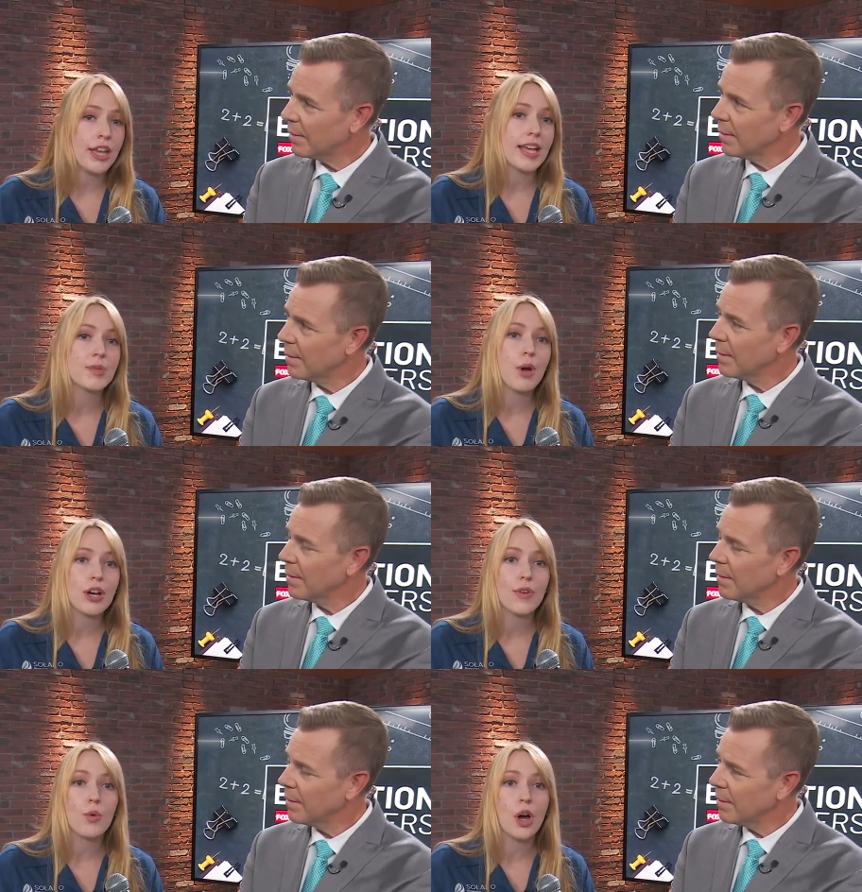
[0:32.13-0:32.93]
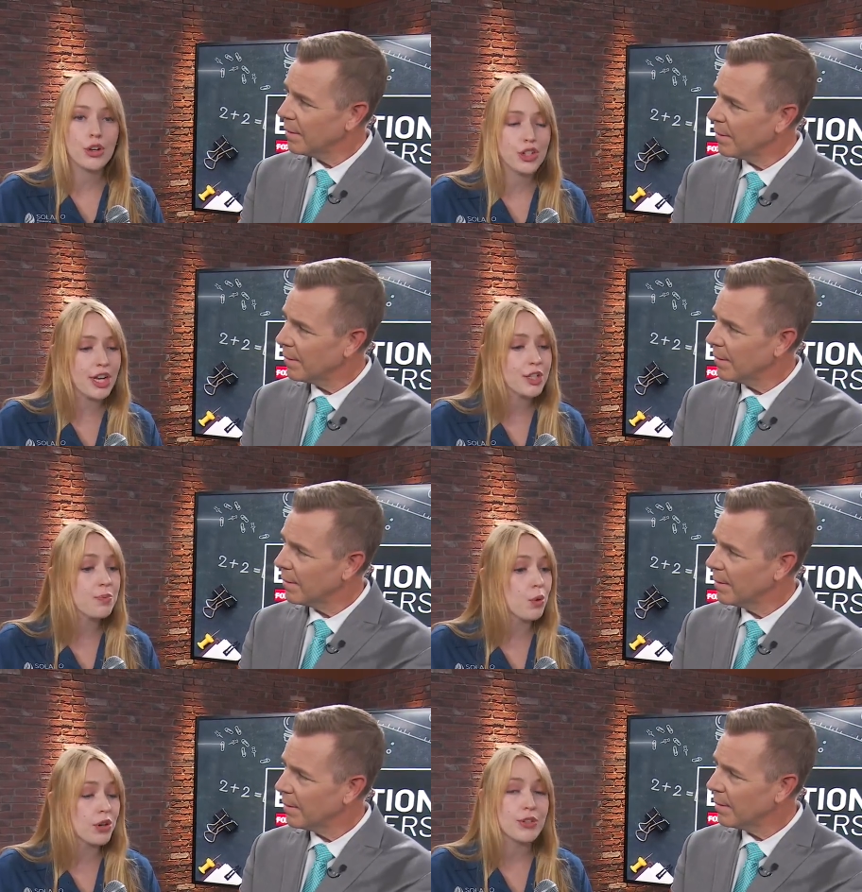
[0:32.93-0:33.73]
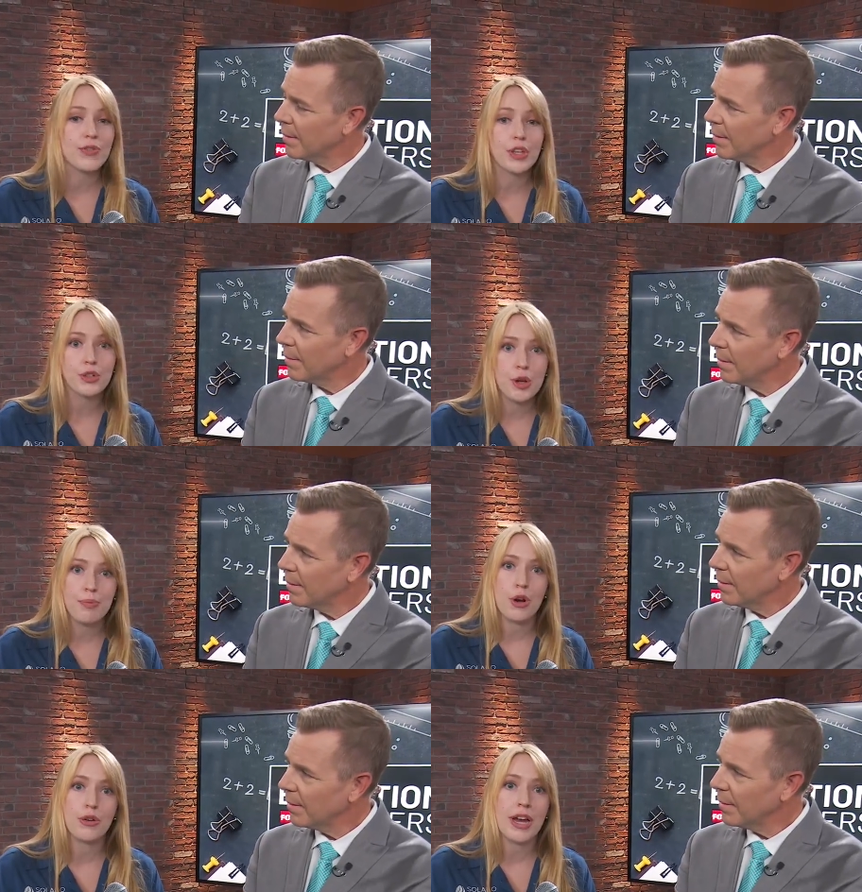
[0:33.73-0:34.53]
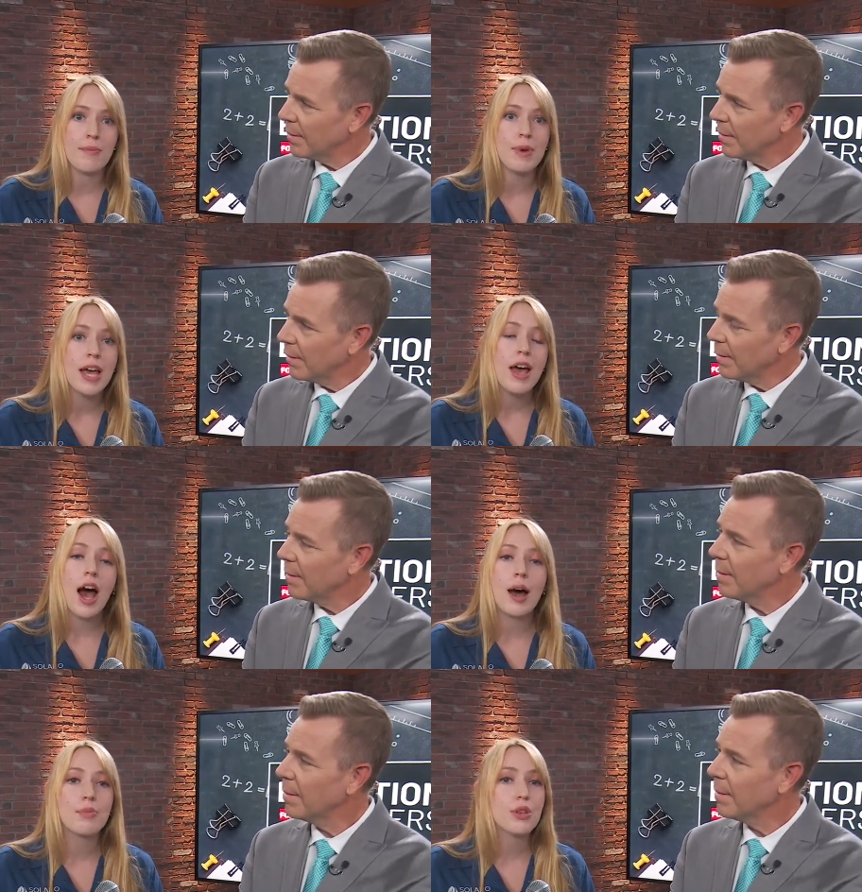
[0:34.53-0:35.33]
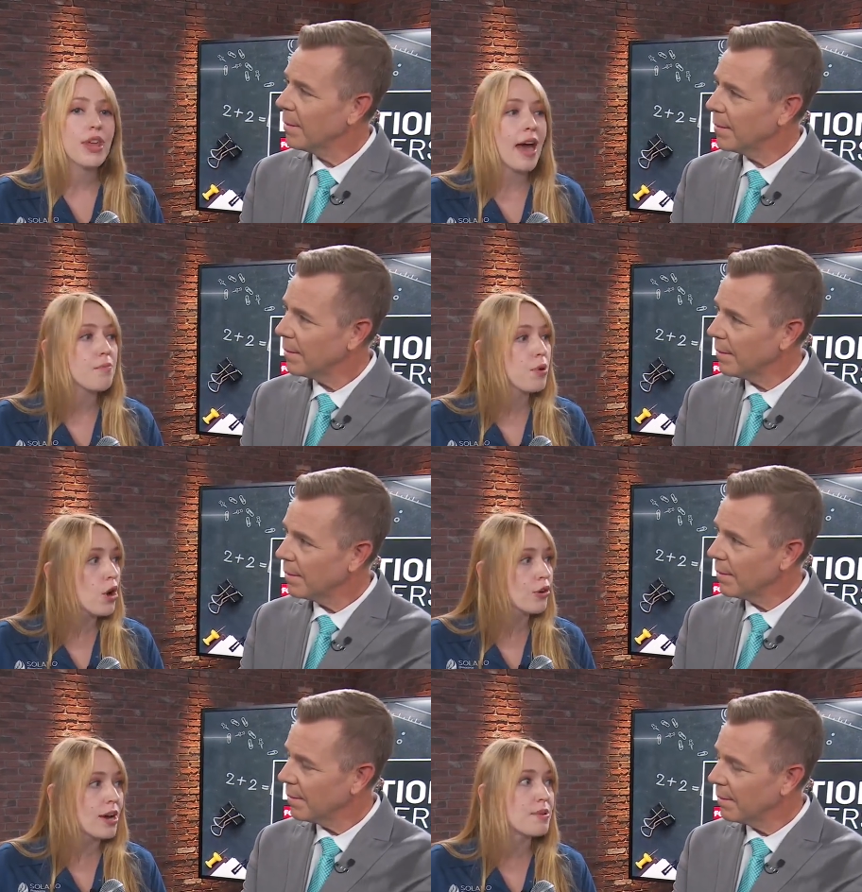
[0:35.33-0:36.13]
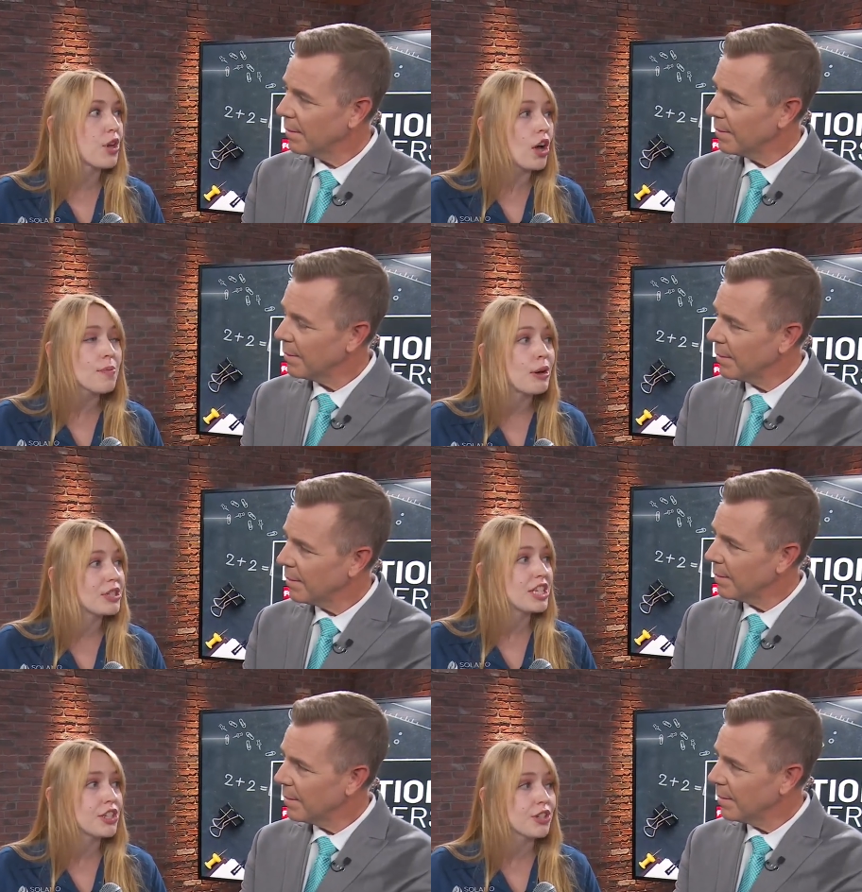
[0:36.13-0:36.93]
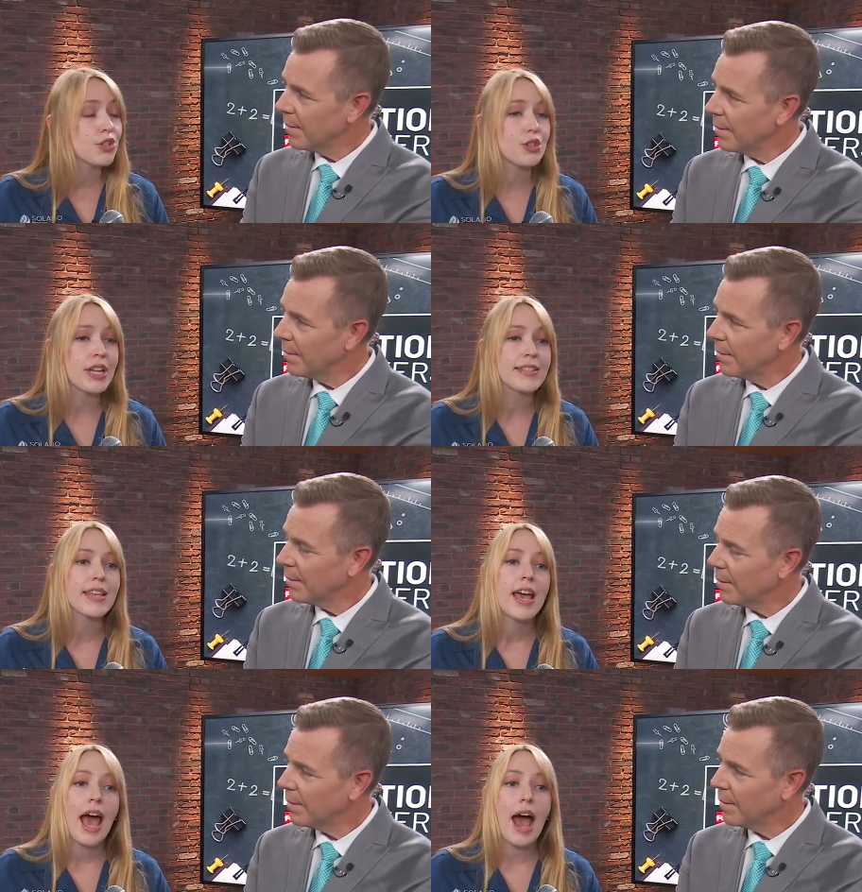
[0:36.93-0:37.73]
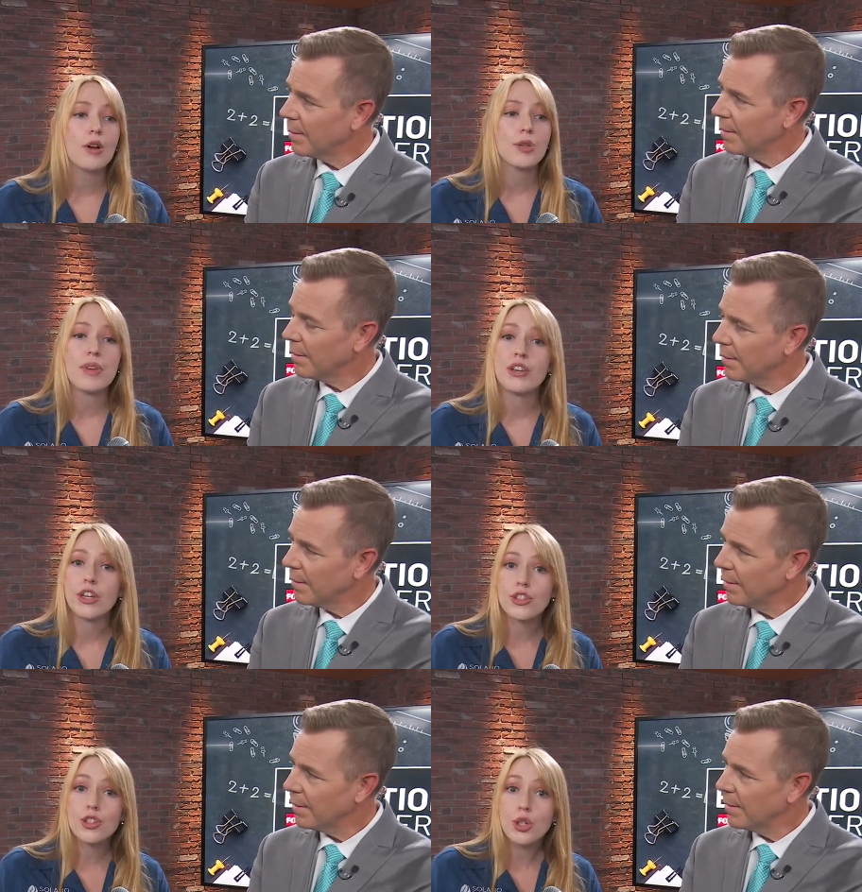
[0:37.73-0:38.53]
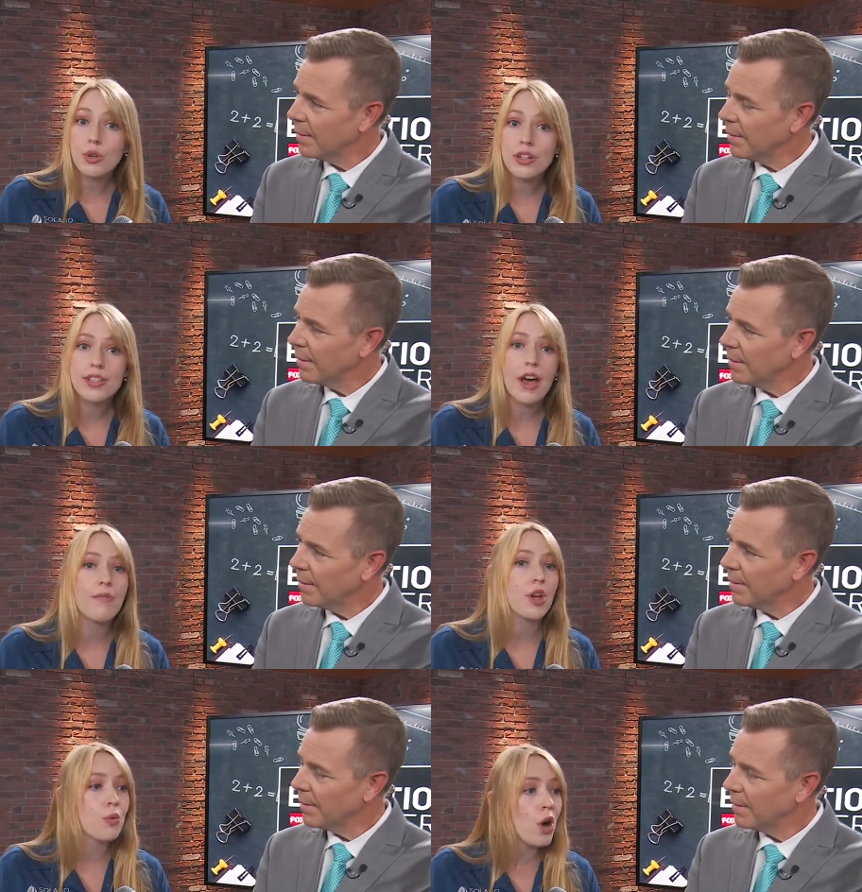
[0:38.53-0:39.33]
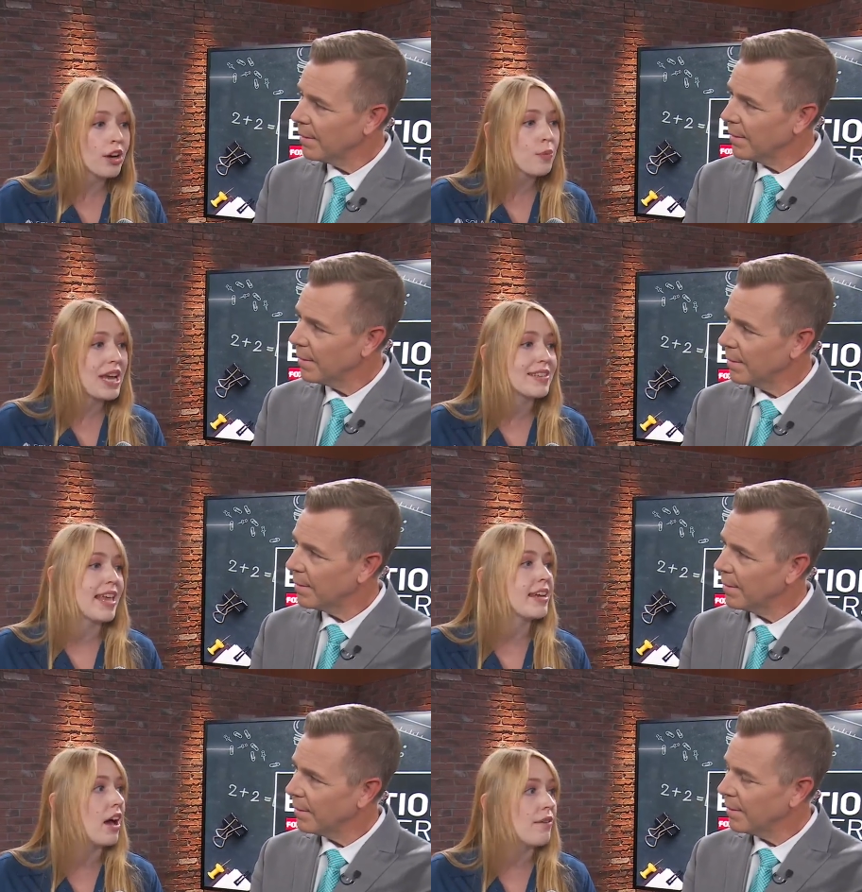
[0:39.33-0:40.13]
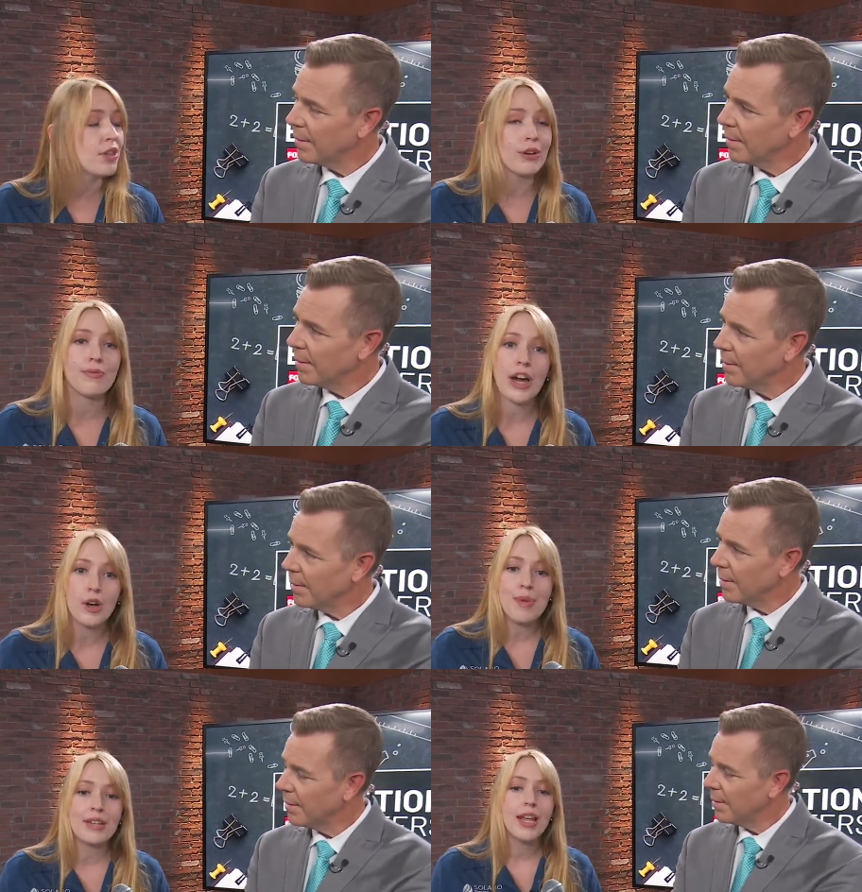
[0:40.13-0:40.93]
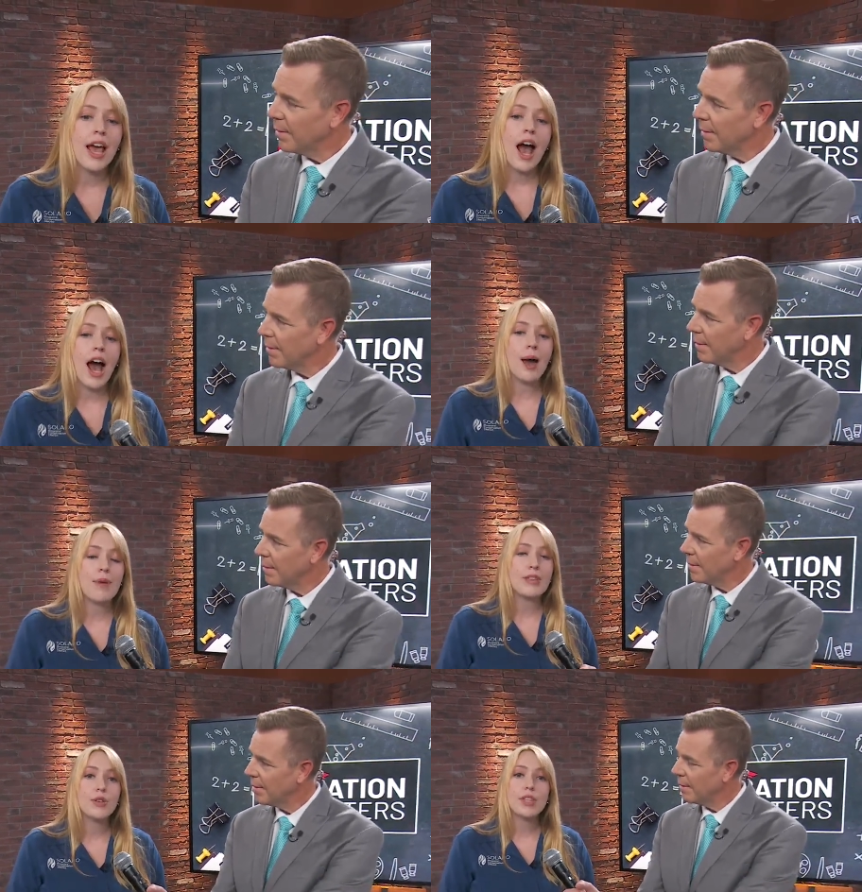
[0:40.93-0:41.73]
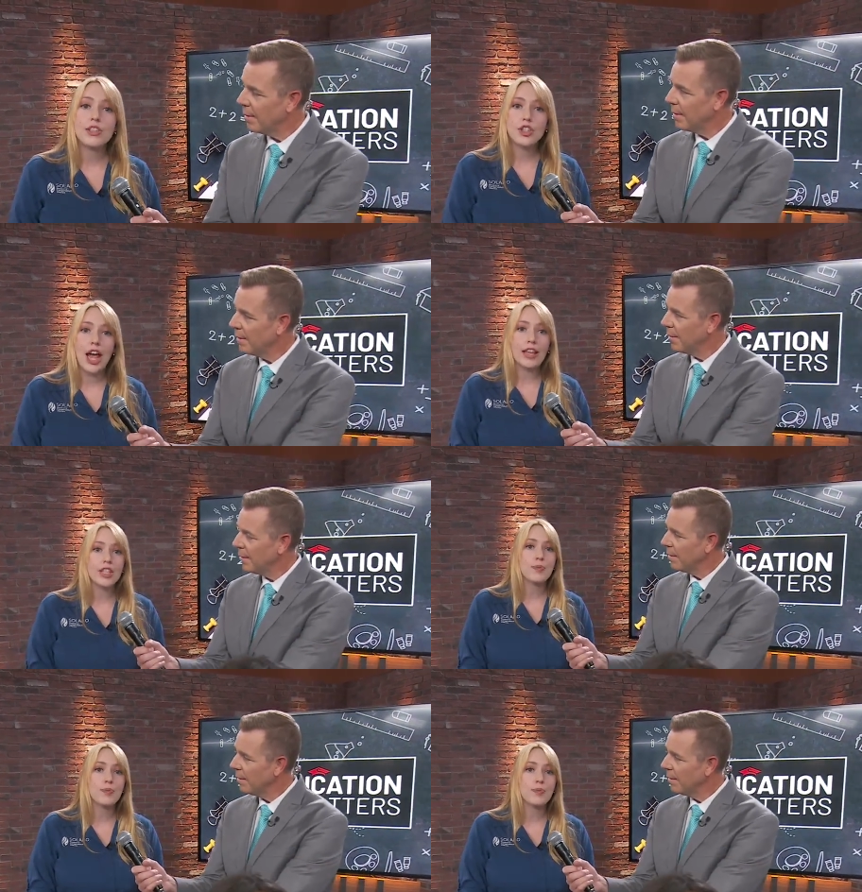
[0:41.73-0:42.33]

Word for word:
Speaker 1: as part of our Watershed Explorers field trip program. Um, so that program is all about teaching students how to be good stewards of their waterways and of their environment. Um, and so this challenge